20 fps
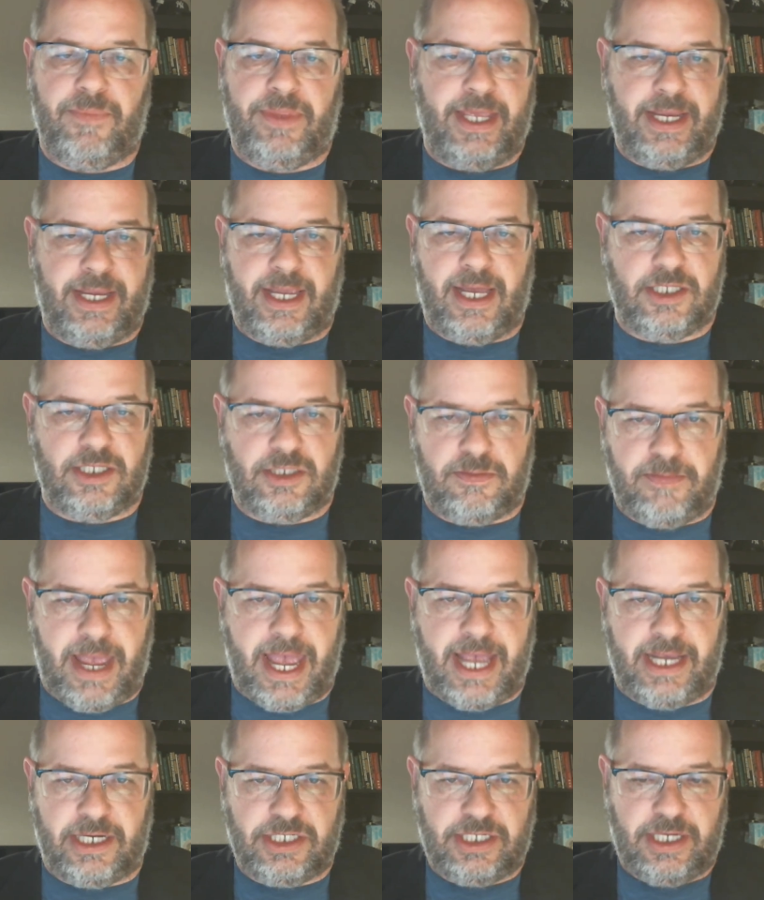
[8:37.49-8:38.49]
They got
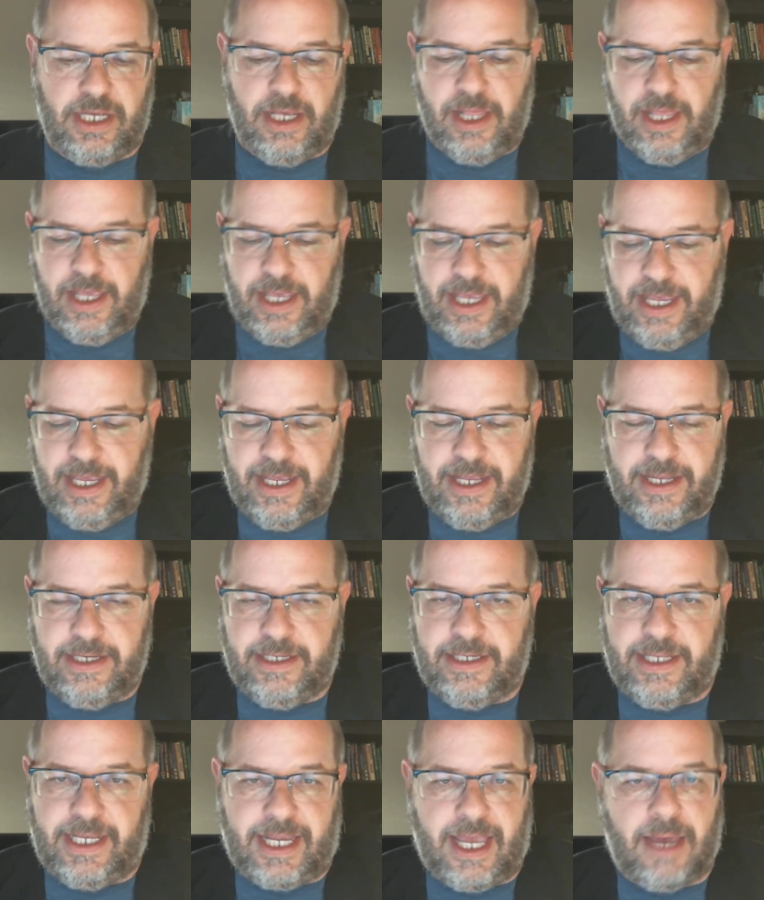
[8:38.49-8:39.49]
smashed,
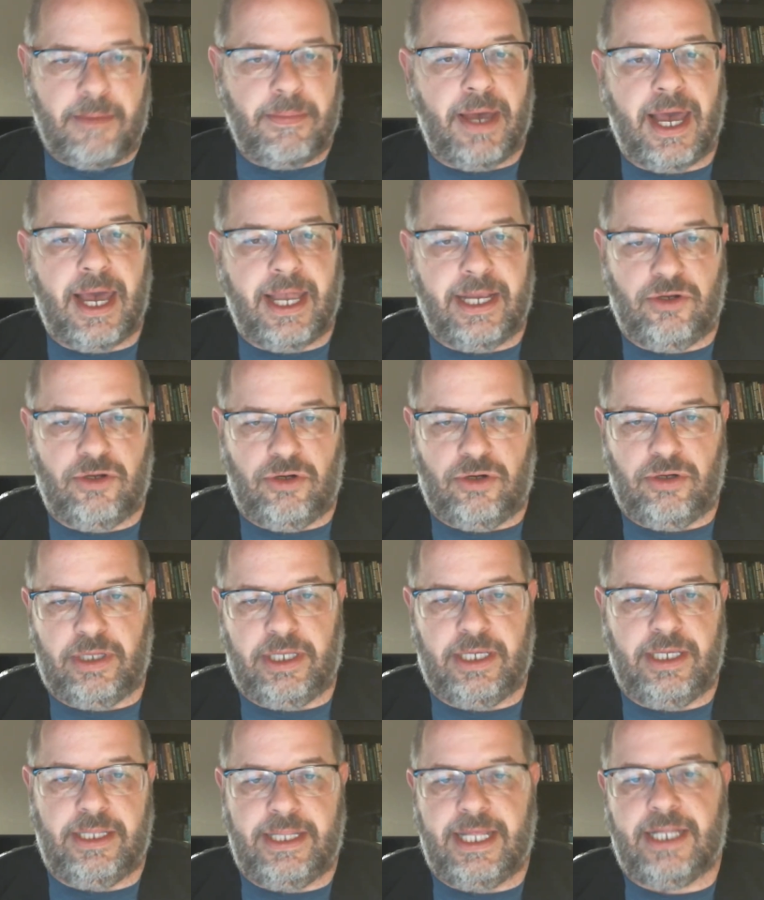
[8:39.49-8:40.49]
and they got behind
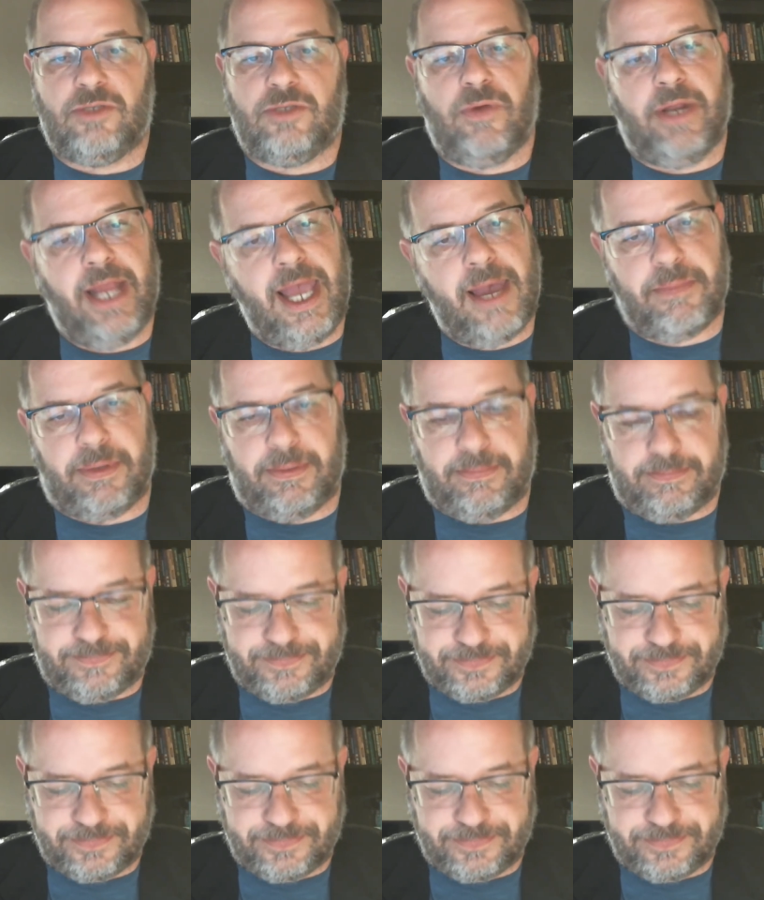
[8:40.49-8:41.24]
early, and that's what happened.